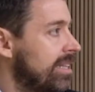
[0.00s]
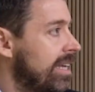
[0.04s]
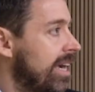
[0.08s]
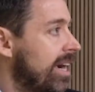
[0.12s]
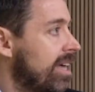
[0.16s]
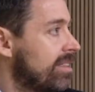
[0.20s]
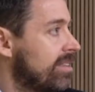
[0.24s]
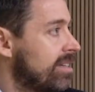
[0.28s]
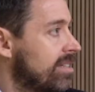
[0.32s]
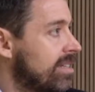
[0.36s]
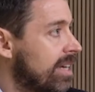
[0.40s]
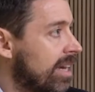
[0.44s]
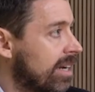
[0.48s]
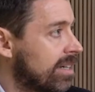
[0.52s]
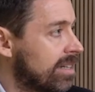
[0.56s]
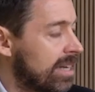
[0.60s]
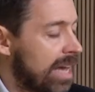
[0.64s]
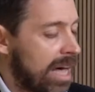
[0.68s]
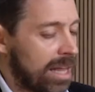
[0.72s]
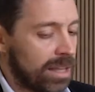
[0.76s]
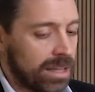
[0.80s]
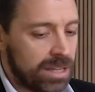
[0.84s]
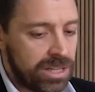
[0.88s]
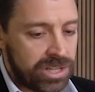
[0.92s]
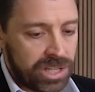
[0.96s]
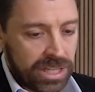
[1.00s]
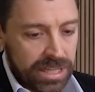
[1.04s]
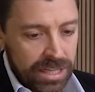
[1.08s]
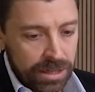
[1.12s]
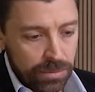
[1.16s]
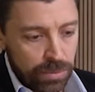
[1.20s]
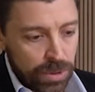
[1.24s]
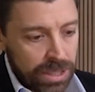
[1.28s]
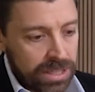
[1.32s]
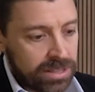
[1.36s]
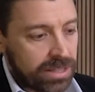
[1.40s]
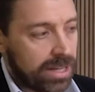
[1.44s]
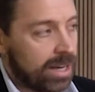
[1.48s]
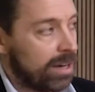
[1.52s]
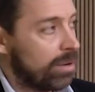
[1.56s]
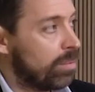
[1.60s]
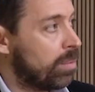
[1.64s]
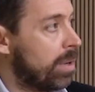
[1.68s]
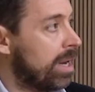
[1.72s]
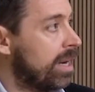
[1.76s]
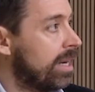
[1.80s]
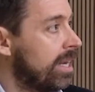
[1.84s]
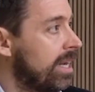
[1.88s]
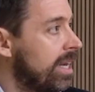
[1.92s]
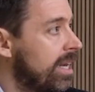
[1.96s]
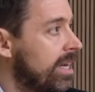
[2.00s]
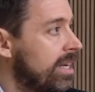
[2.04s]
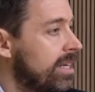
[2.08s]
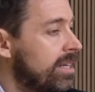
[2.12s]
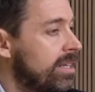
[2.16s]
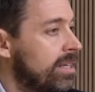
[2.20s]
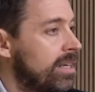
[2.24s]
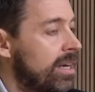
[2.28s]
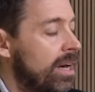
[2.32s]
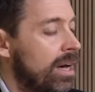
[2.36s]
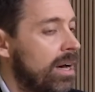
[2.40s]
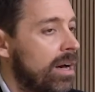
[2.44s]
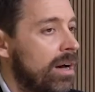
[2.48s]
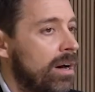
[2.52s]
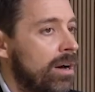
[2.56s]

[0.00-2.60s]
They have the technology. Retail went in.